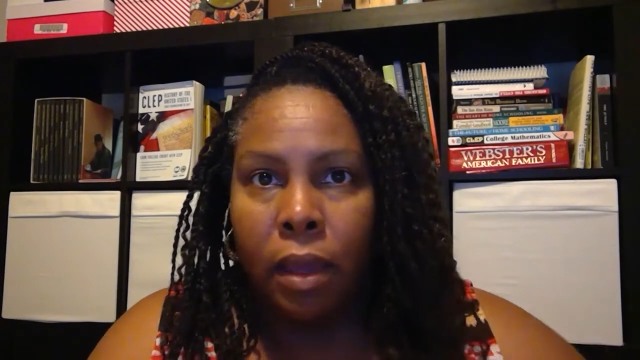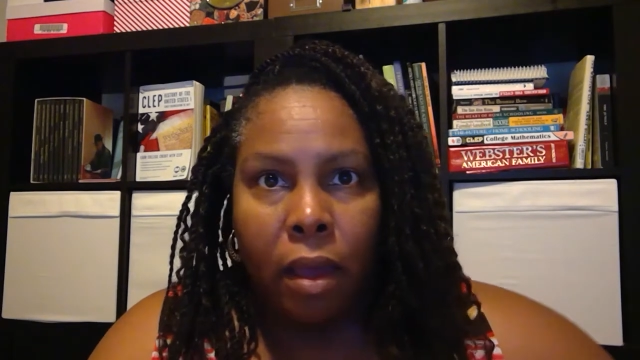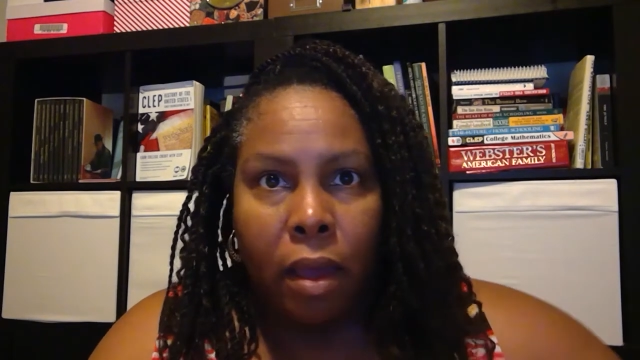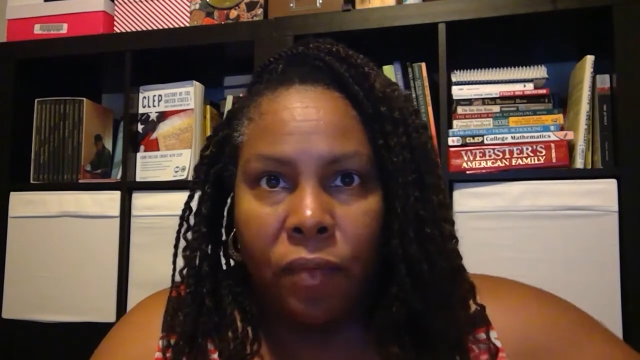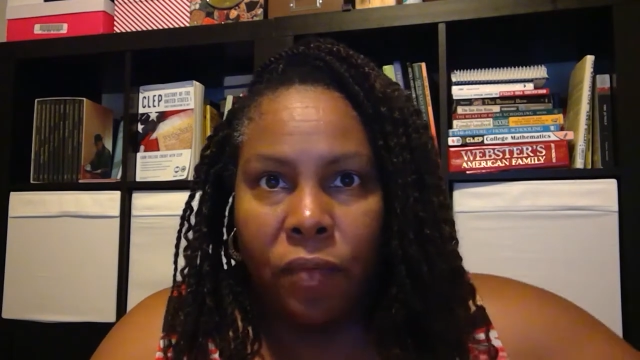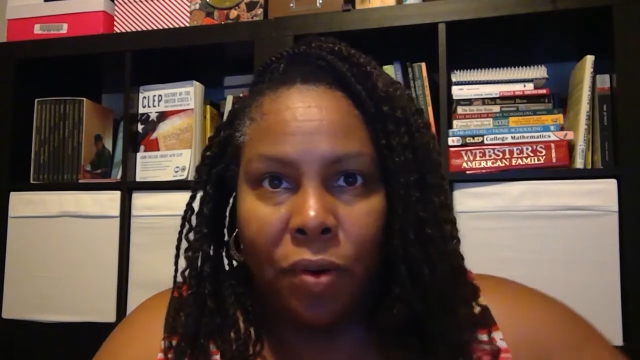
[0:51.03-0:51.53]

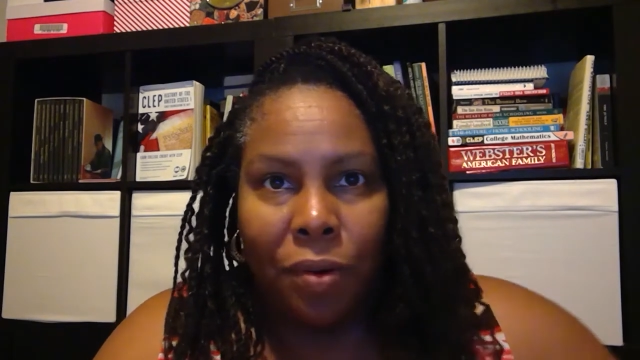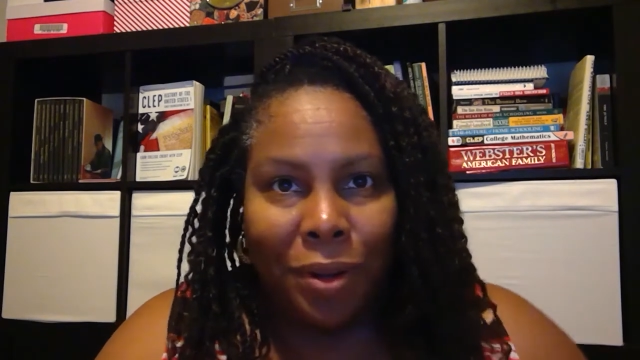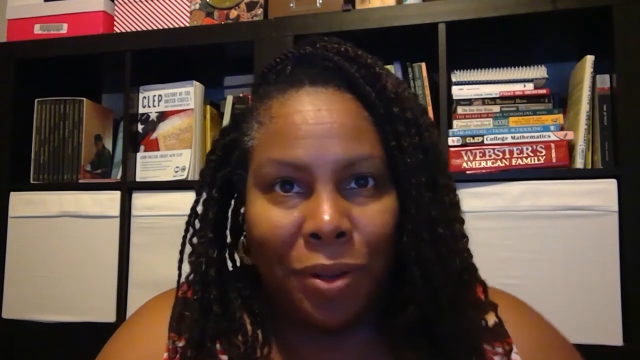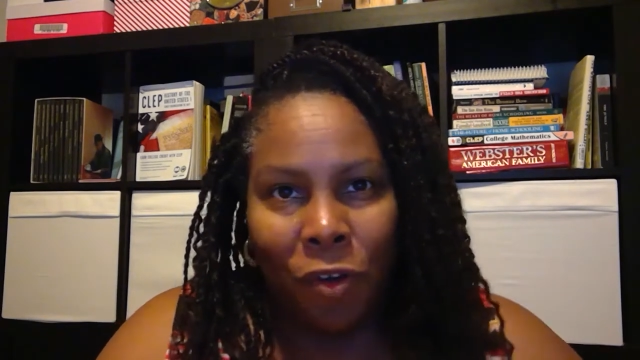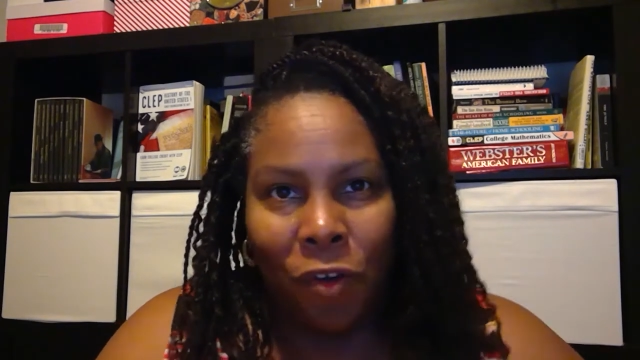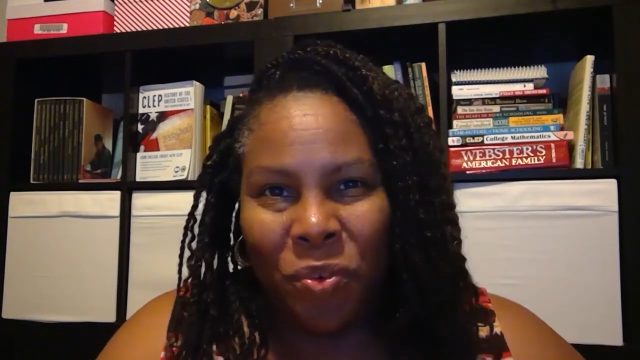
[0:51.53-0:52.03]
I've
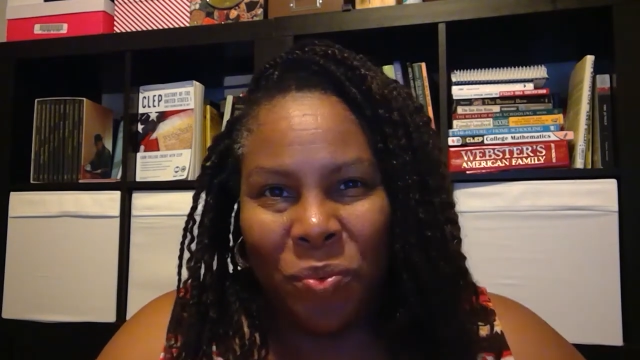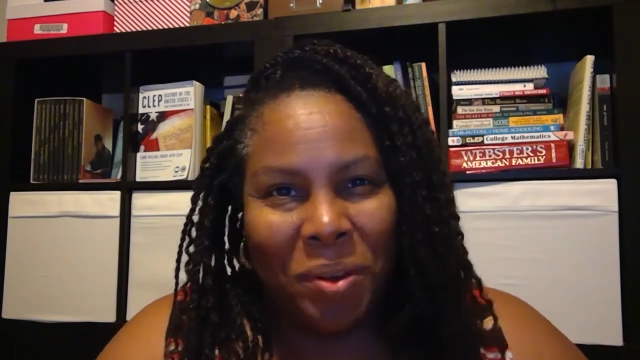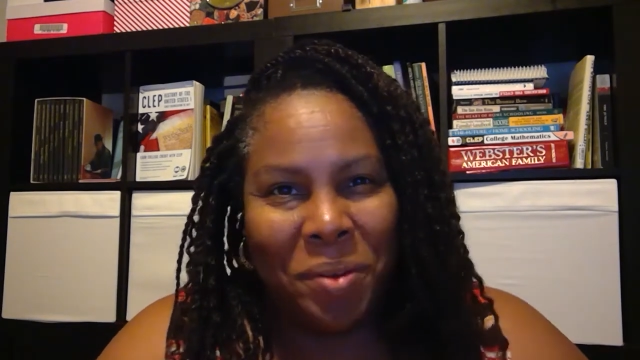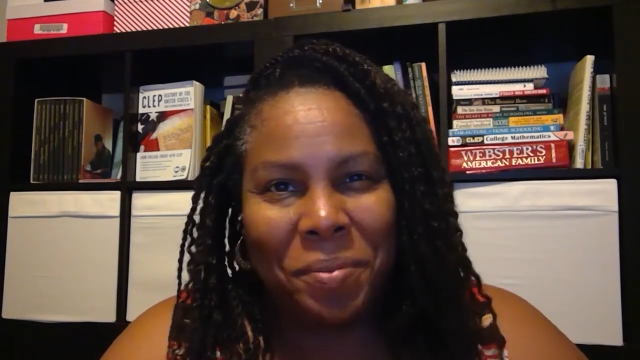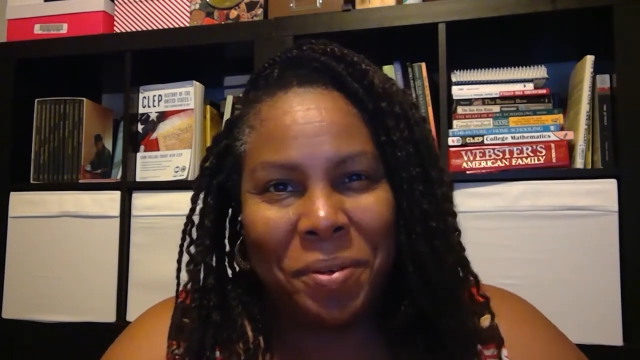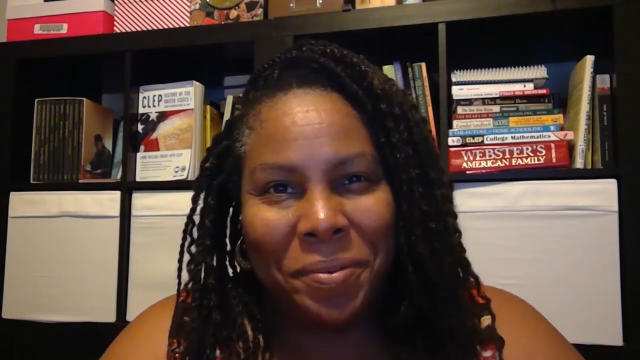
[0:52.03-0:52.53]
already
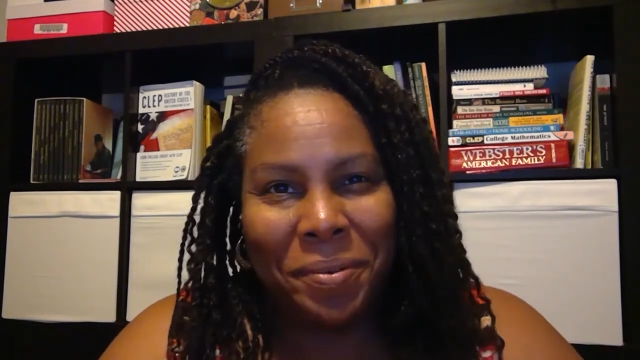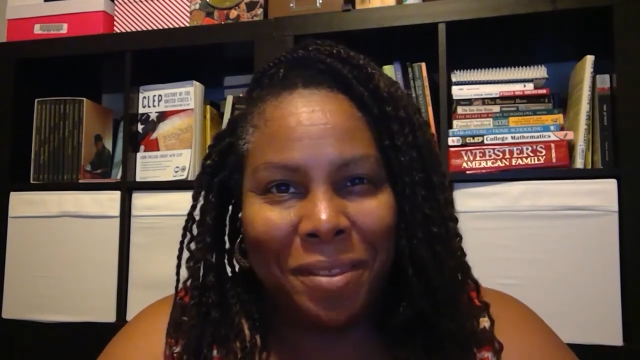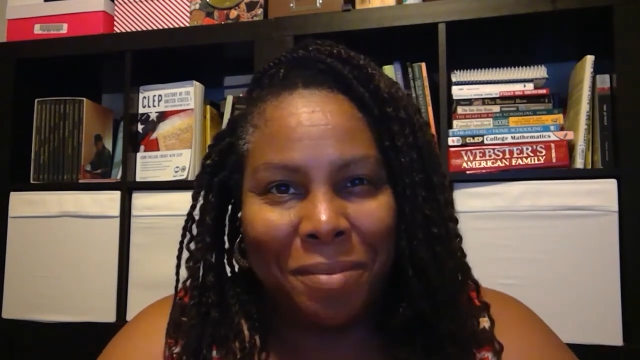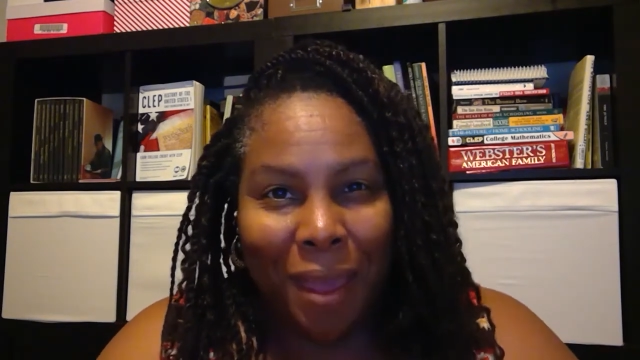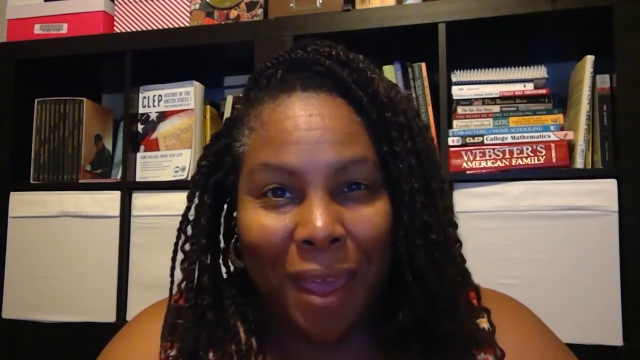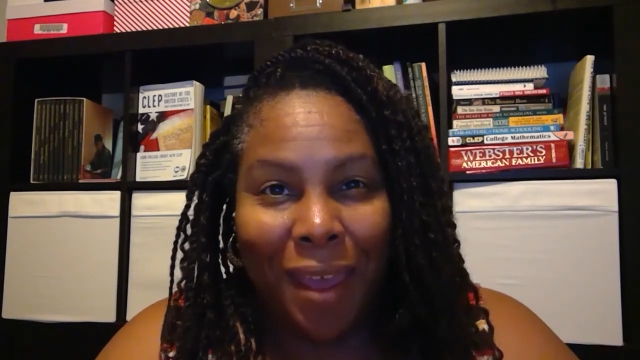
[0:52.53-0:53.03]
overwhelmed you
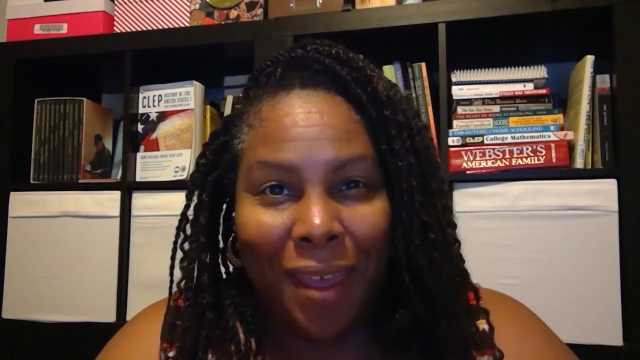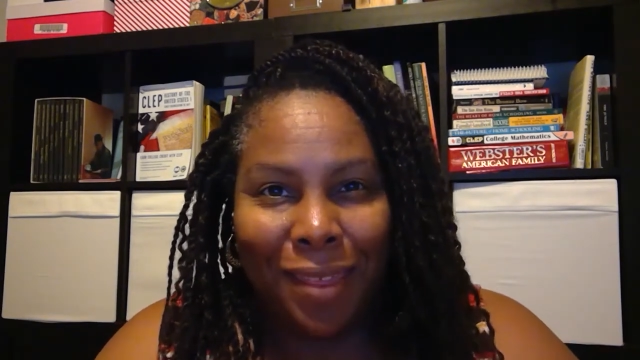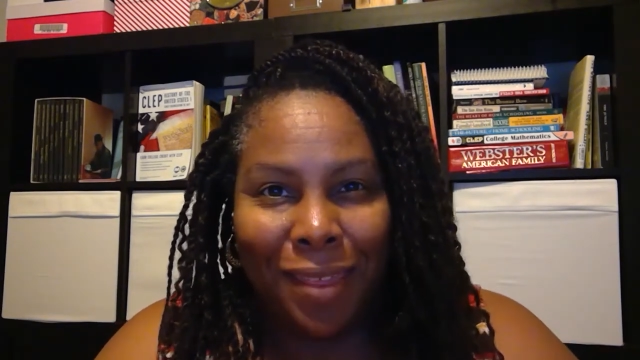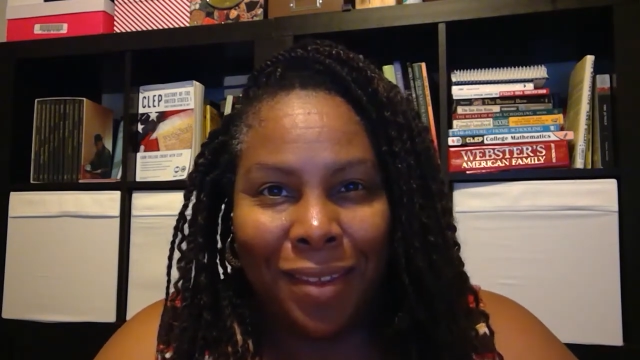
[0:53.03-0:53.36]
with math.